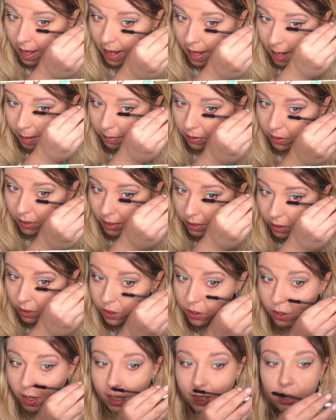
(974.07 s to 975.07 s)
I'm going to
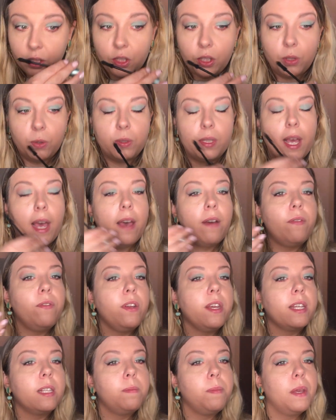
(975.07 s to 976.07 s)
try to use
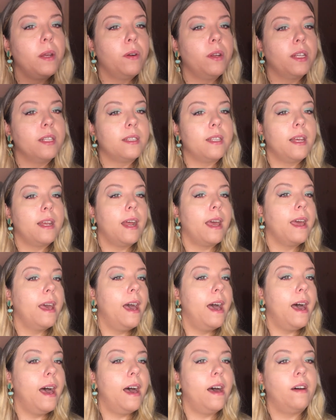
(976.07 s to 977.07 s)
every experience that I
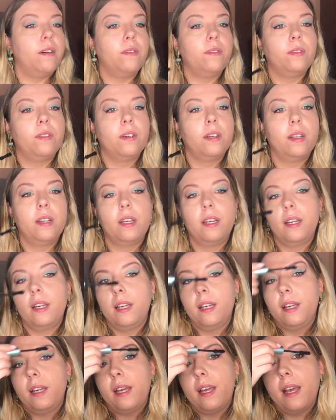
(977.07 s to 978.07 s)
have
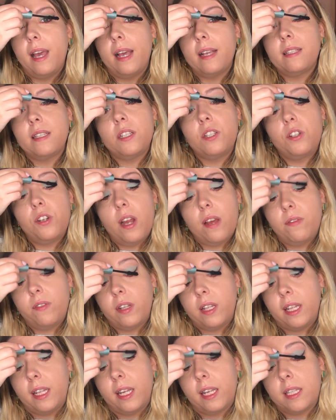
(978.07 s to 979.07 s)
as a
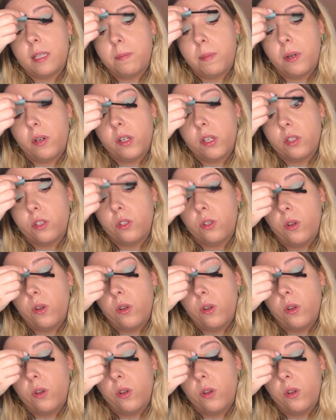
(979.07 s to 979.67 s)
traveling experience.